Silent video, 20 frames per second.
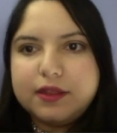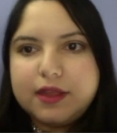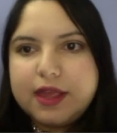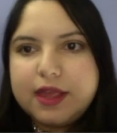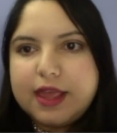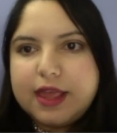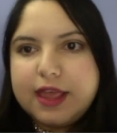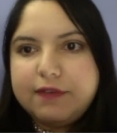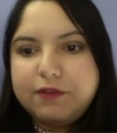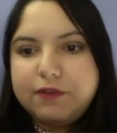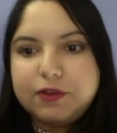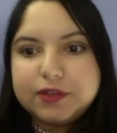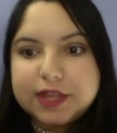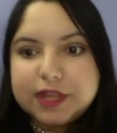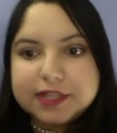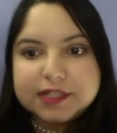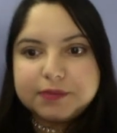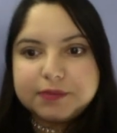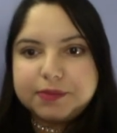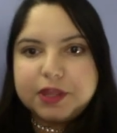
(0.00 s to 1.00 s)
If
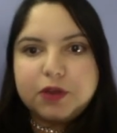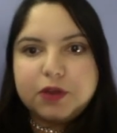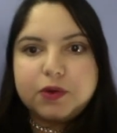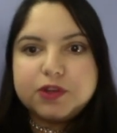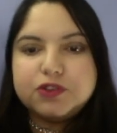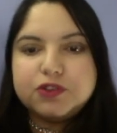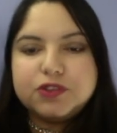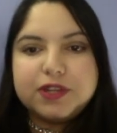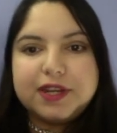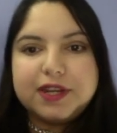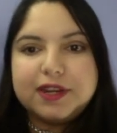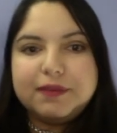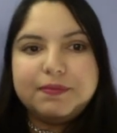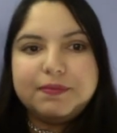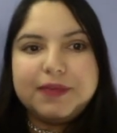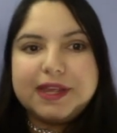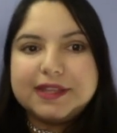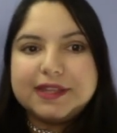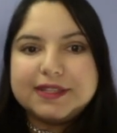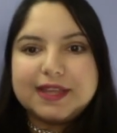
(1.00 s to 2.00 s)
that's something you're interested in,
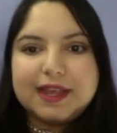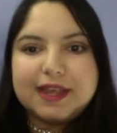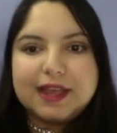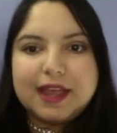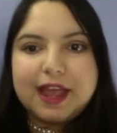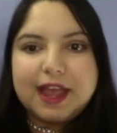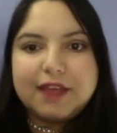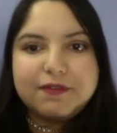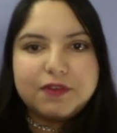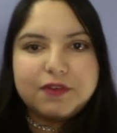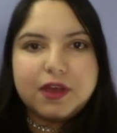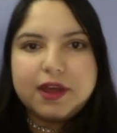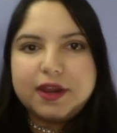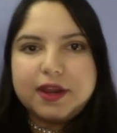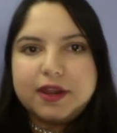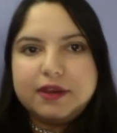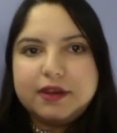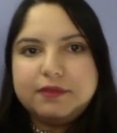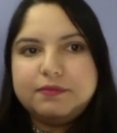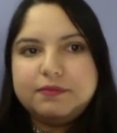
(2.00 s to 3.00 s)
because I've
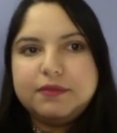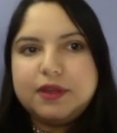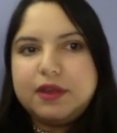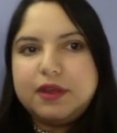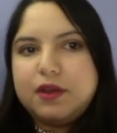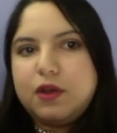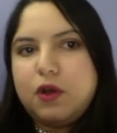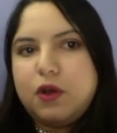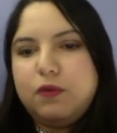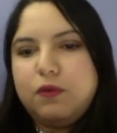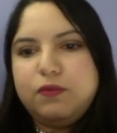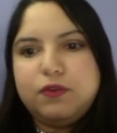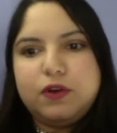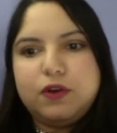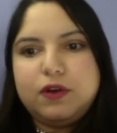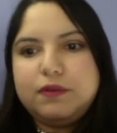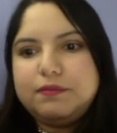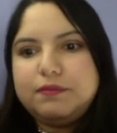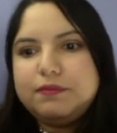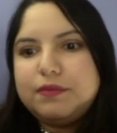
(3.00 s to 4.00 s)
gotten
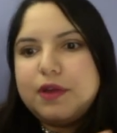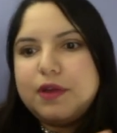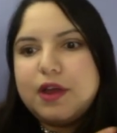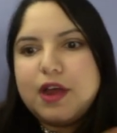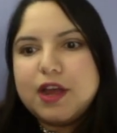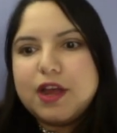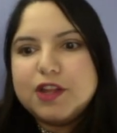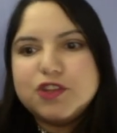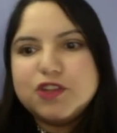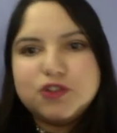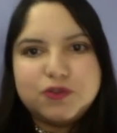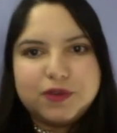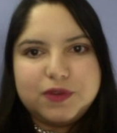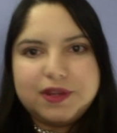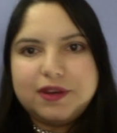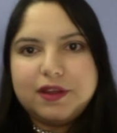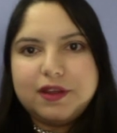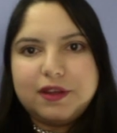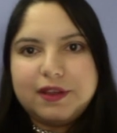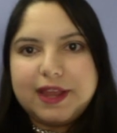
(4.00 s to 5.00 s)
over
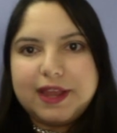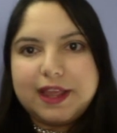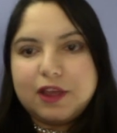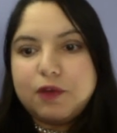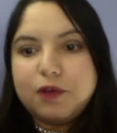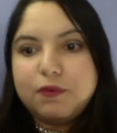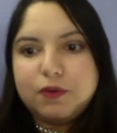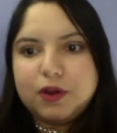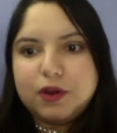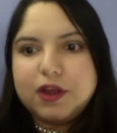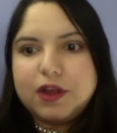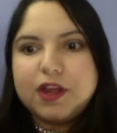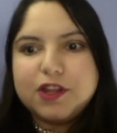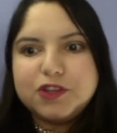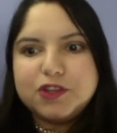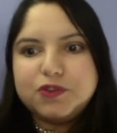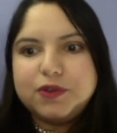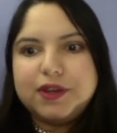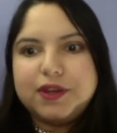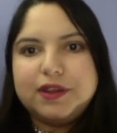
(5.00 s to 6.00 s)

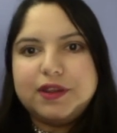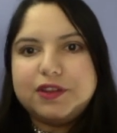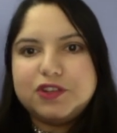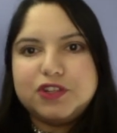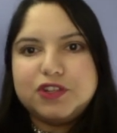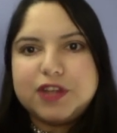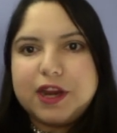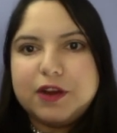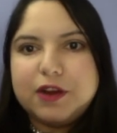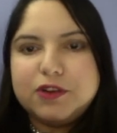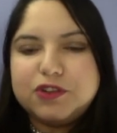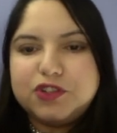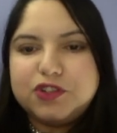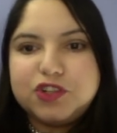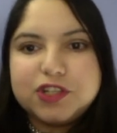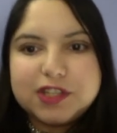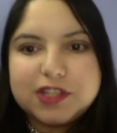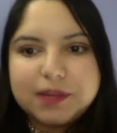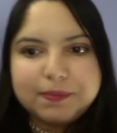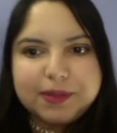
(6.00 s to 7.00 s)
100 shares
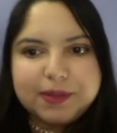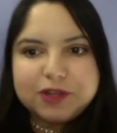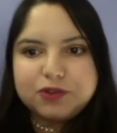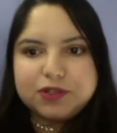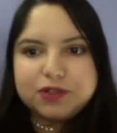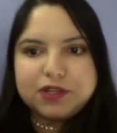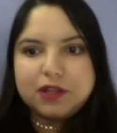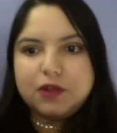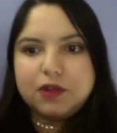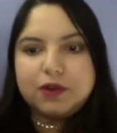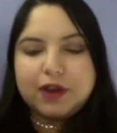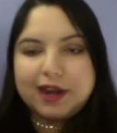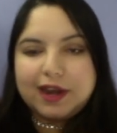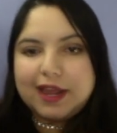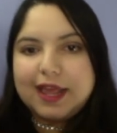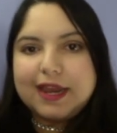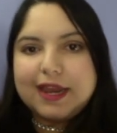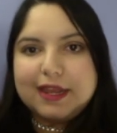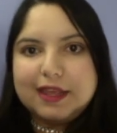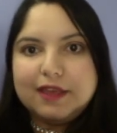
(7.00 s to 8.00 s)
just on Pinterest alone on
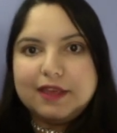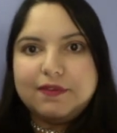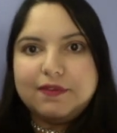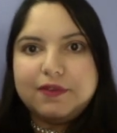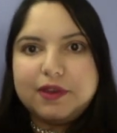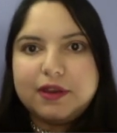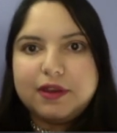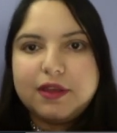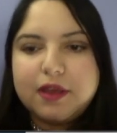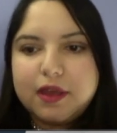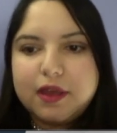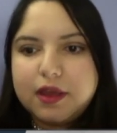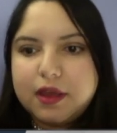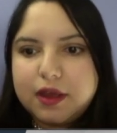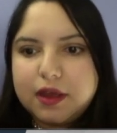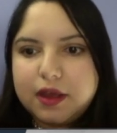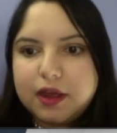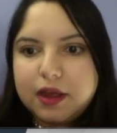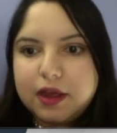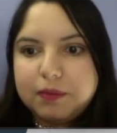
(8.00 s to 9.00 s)
any given
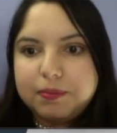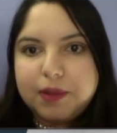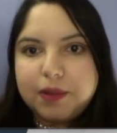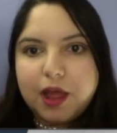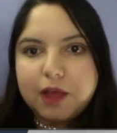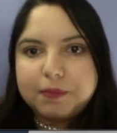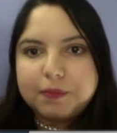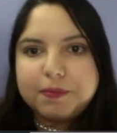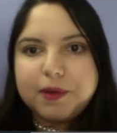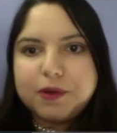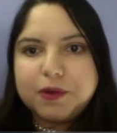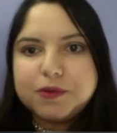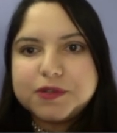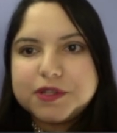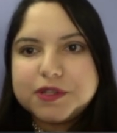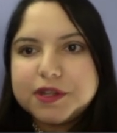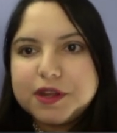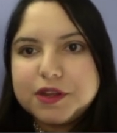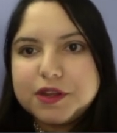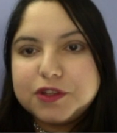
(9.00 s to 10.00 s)
blog
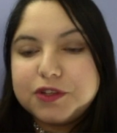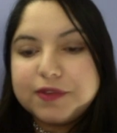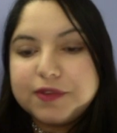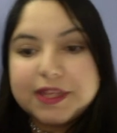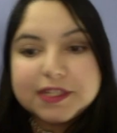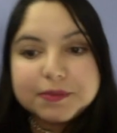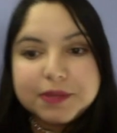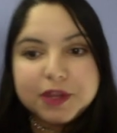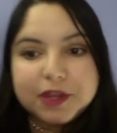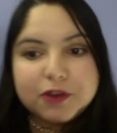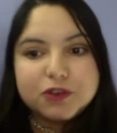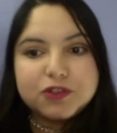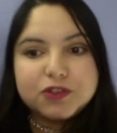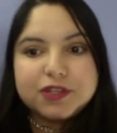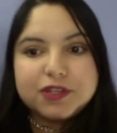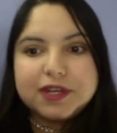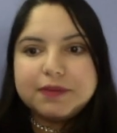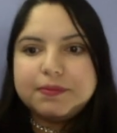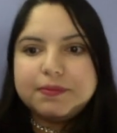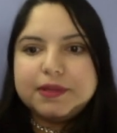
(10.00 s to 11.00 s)
post. So that's something you're
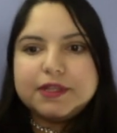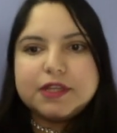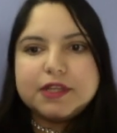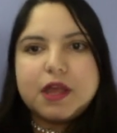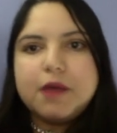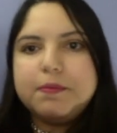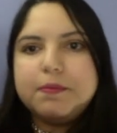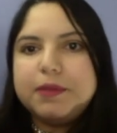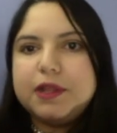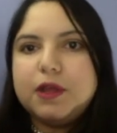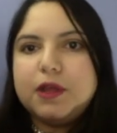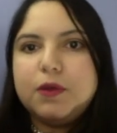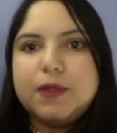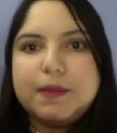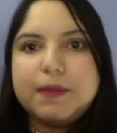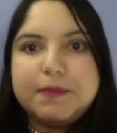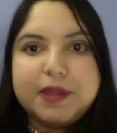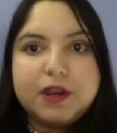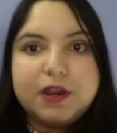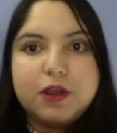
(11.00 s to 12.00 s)
interested in, please comment below.
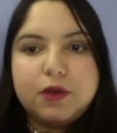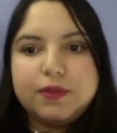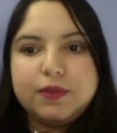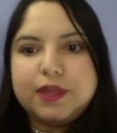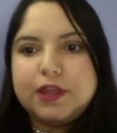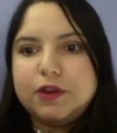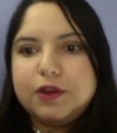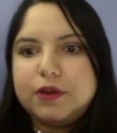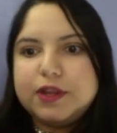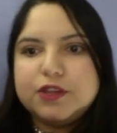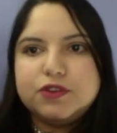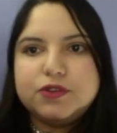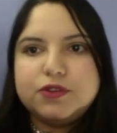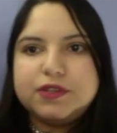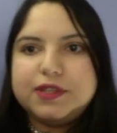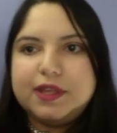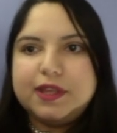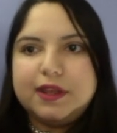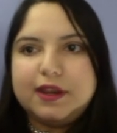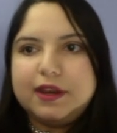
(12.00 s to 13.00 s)
Let me know that you're
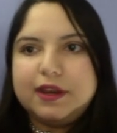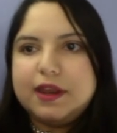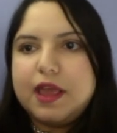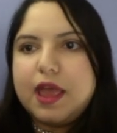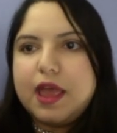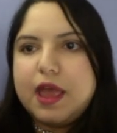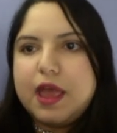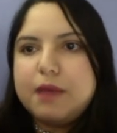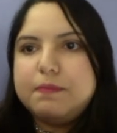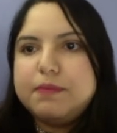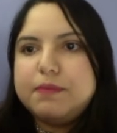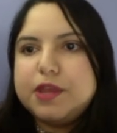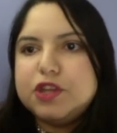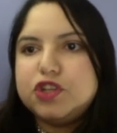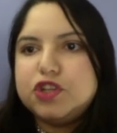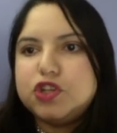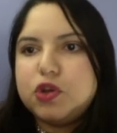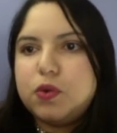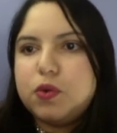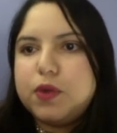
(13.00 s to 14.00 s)
interested in me
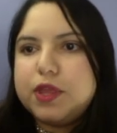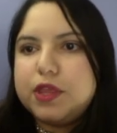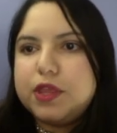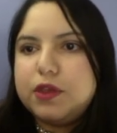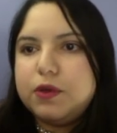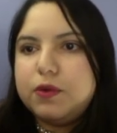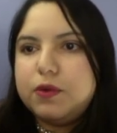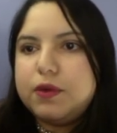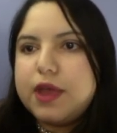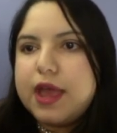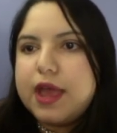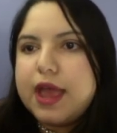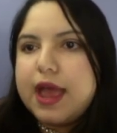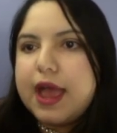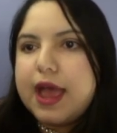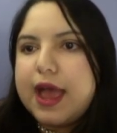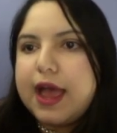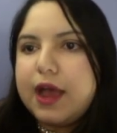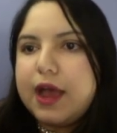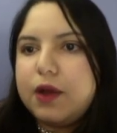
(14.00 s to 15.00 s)
showing you
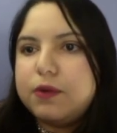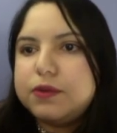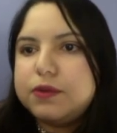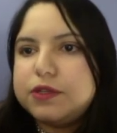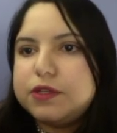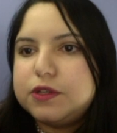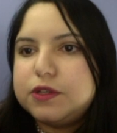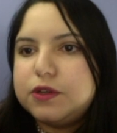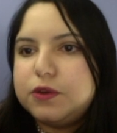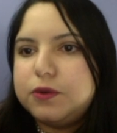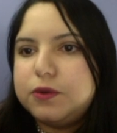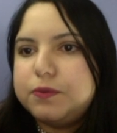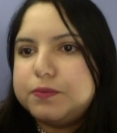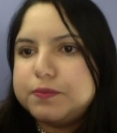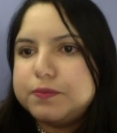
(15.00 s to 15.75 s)
how to